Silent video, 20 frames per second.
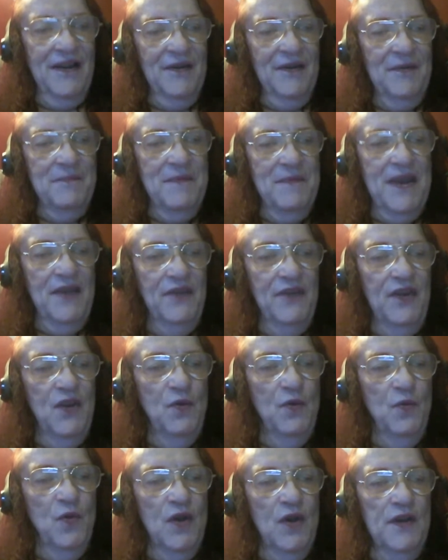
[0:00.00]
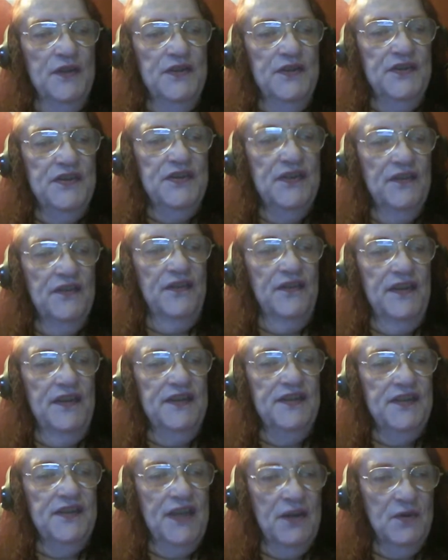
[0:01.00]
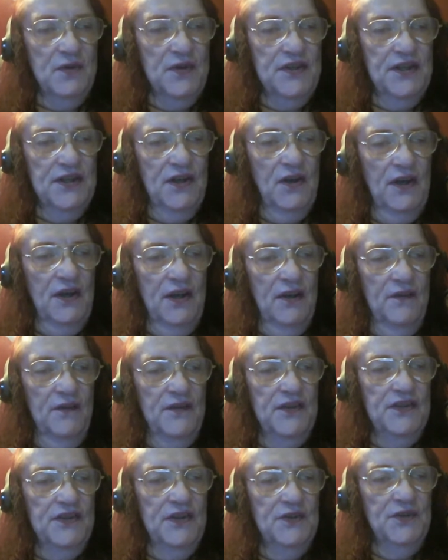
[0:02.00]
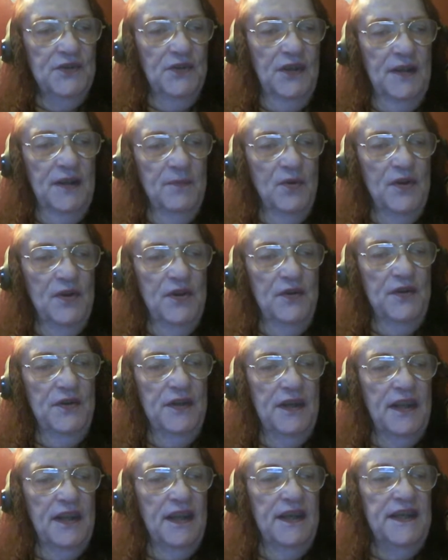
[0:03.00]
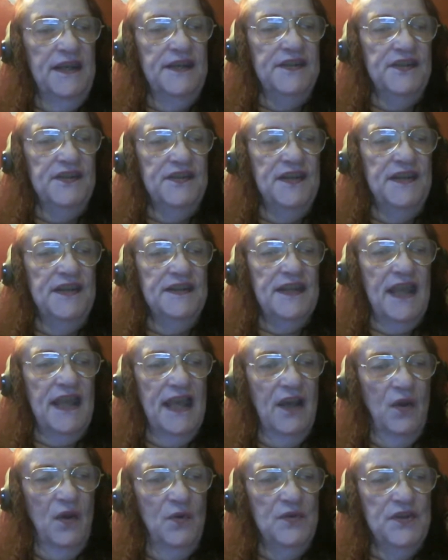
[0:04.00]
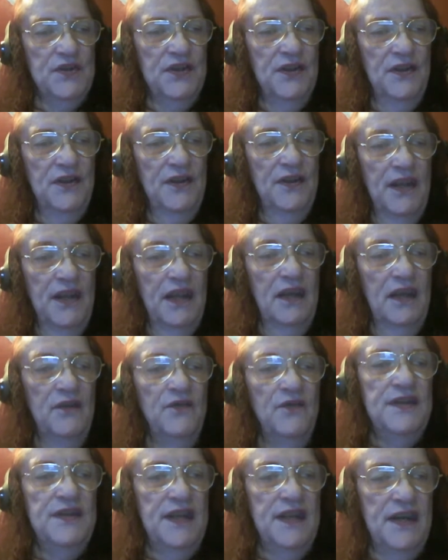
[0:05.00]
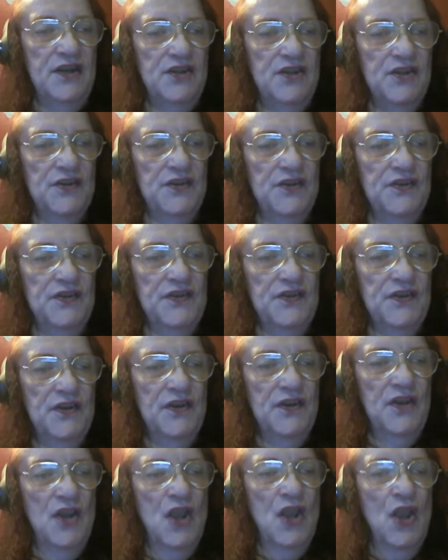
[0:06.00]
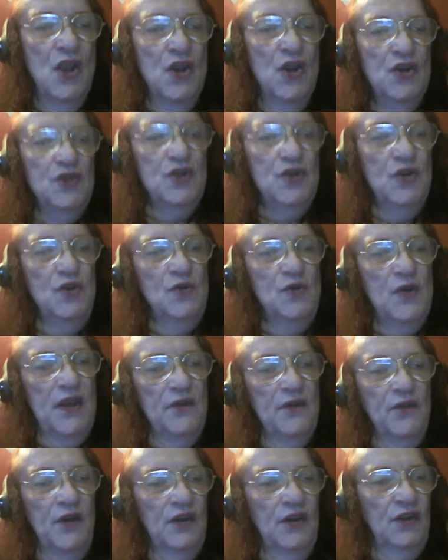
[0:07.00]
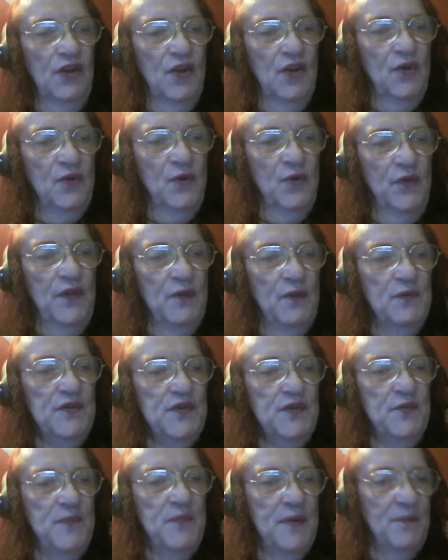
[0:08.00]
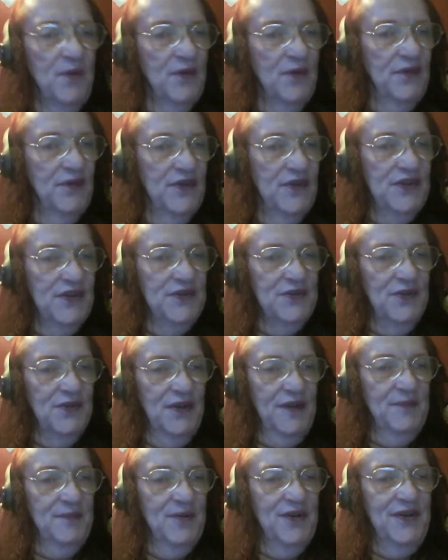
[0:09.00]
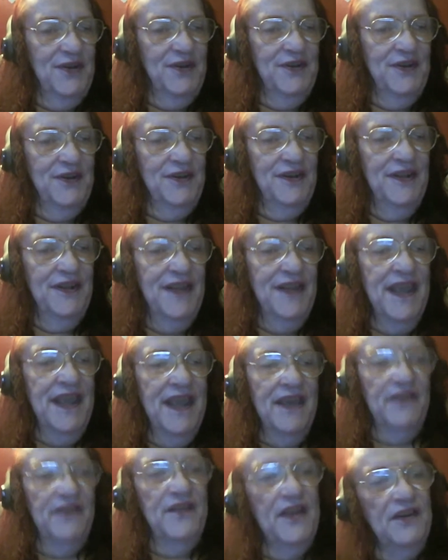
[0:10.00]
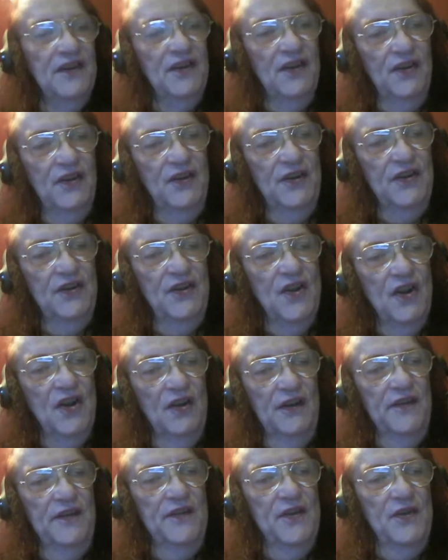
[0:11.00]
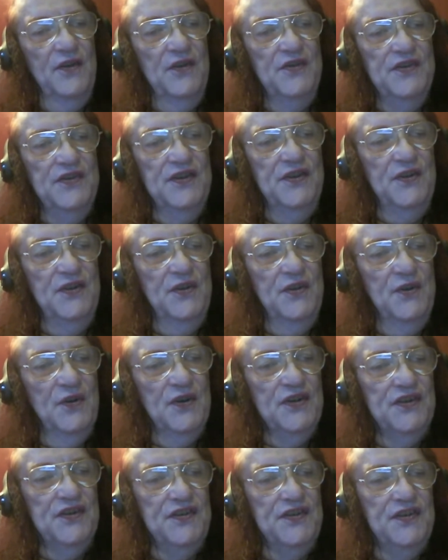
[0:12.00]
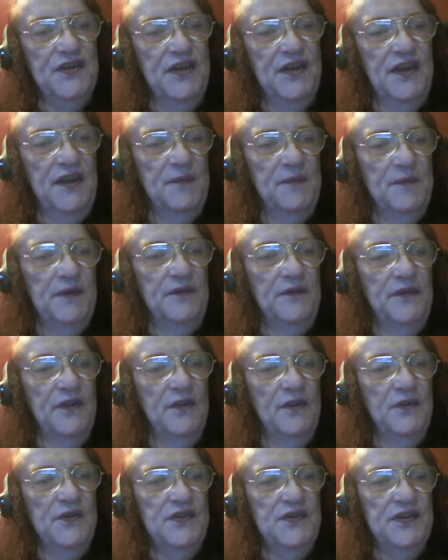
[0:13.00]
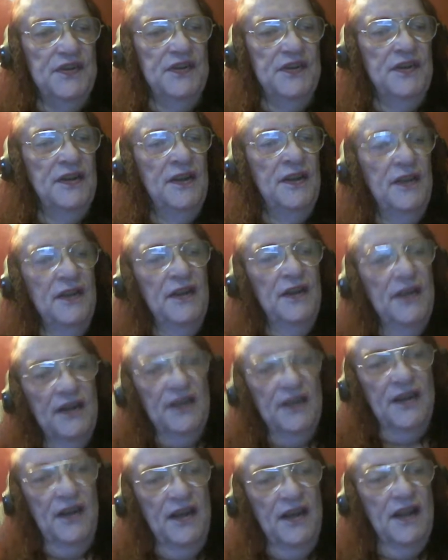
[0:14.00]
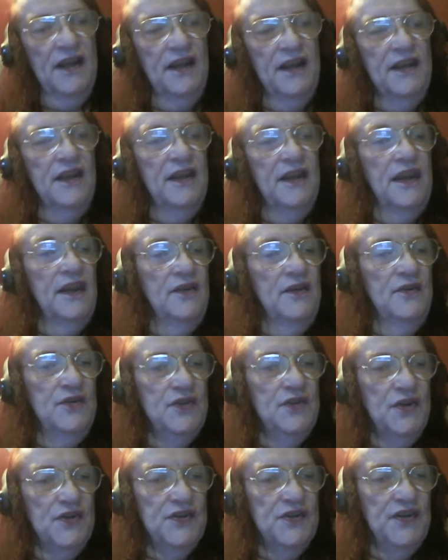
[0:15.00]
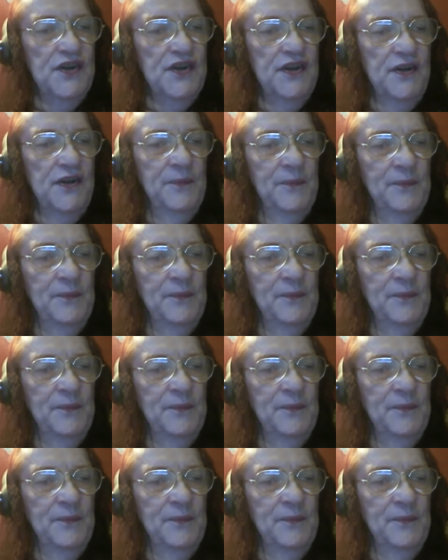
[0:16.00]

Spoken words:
Matthew was the secretary of the Central Labor Union, and he sent out invitations to every local that was a member of the Central Labor Union. And that included not only those in New York City, but those in Connecticut and New Jersey.